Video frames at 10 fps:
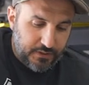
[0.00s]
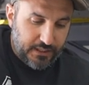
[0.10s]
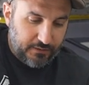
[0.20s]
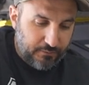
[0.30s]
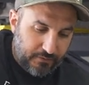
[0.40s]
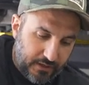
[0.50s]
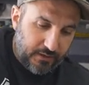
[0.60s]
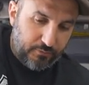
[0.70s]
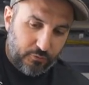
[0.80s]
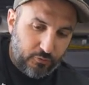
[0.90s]
me
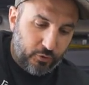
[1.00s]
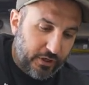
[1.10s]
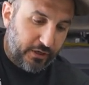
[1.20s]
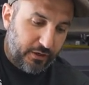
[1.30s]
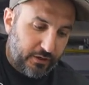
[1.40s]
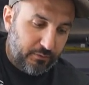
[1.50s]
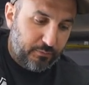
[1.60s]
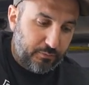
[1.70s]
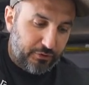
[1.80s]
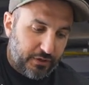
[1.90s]
wear
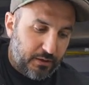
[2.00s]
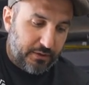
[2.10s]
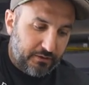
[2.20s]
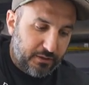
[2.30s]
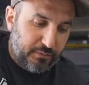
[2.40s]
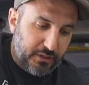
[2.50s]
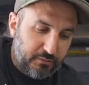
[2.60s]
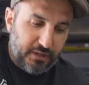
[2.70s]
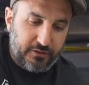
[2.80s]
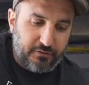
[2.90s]
predominantly
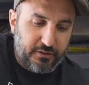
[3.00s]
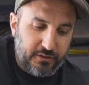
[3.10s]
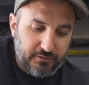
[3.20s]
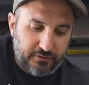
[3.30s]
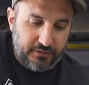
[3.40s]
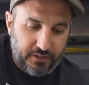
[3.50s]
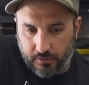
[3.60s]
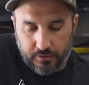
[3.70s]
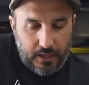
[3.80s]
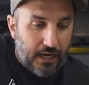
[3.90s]
BMX gloves, a
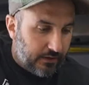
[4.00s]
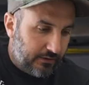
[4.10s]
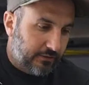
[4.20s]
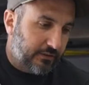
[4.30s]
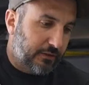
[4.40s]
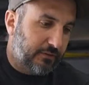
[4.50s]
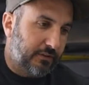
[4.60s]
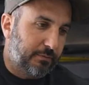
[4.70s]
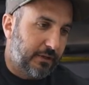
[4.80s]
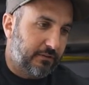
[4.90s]
lot of this stuff,
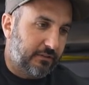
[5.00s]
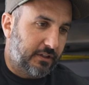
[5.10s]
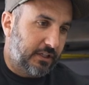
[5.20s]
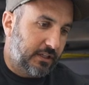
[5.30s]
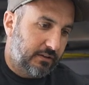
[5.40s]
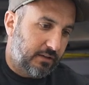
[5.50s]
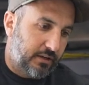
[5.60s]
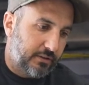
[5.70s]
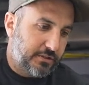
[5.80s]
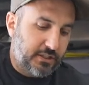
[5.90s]
especially
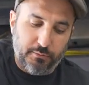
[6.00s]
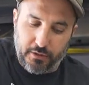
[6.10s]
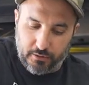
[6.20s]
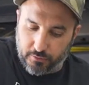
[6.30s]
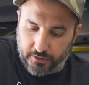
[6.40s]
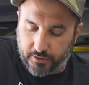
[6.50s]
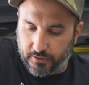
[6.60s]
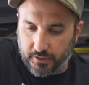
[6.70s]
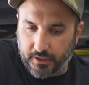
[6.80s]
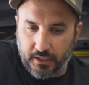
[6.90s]
on the sheet metal when you go
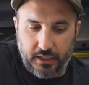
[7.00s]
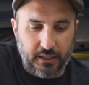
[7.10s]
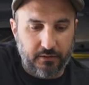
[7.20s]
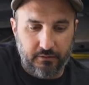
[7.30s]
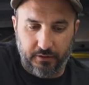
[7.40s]
to DA,